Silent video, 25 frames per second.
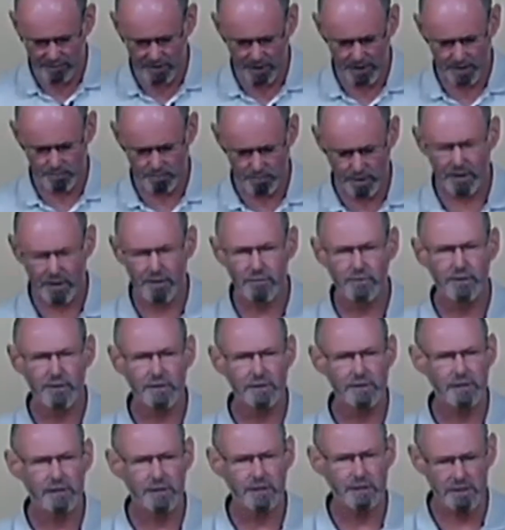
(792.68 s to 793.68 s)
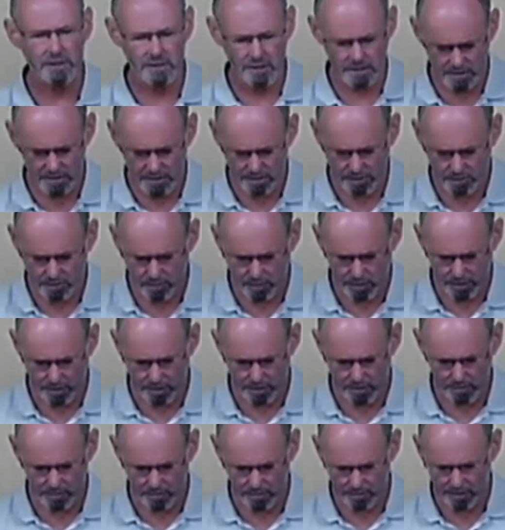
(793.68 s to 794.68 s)
man manifestations in the
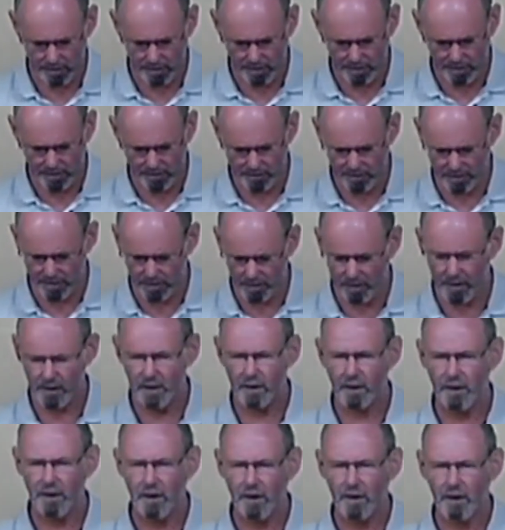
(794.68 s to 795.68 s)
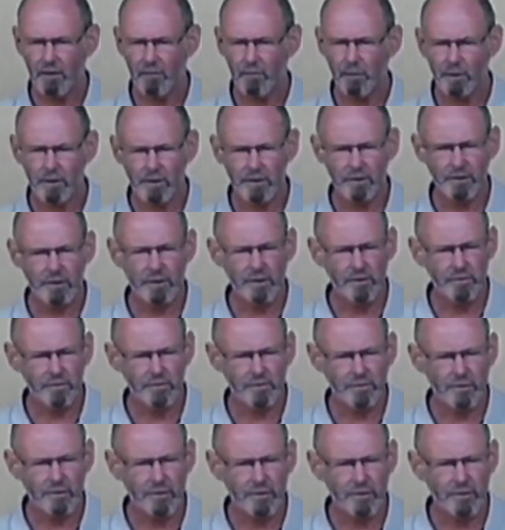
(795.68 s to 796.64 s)
world, we can think, what on earth,